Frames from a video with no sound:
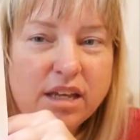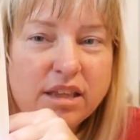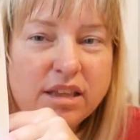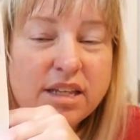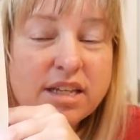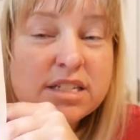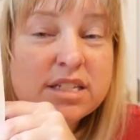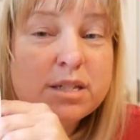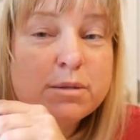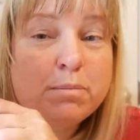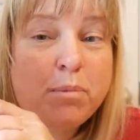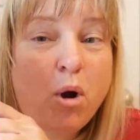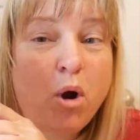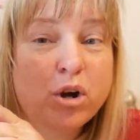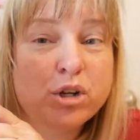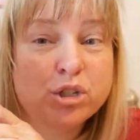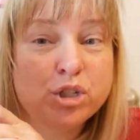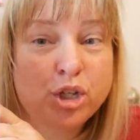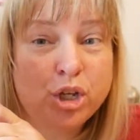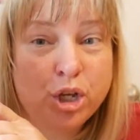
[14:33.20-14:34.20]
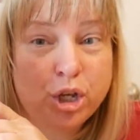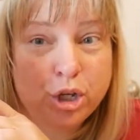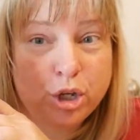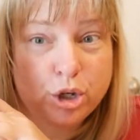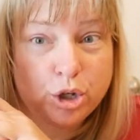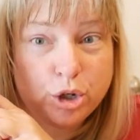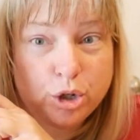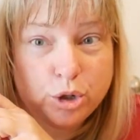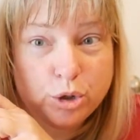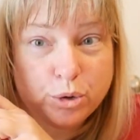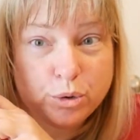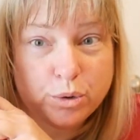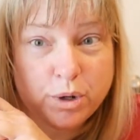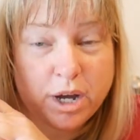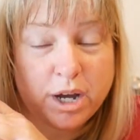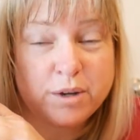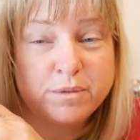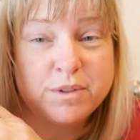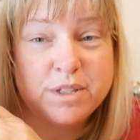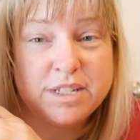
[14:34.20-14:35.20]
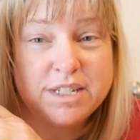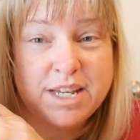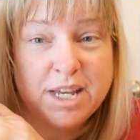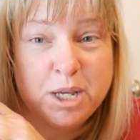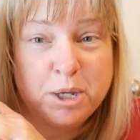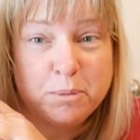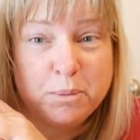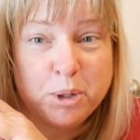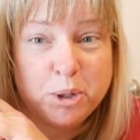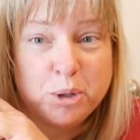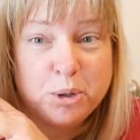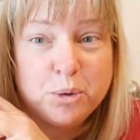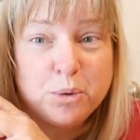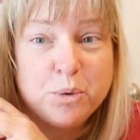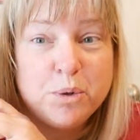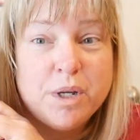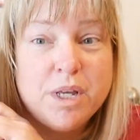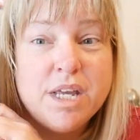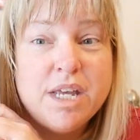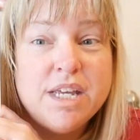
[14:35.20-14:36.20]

this is part two of the Temu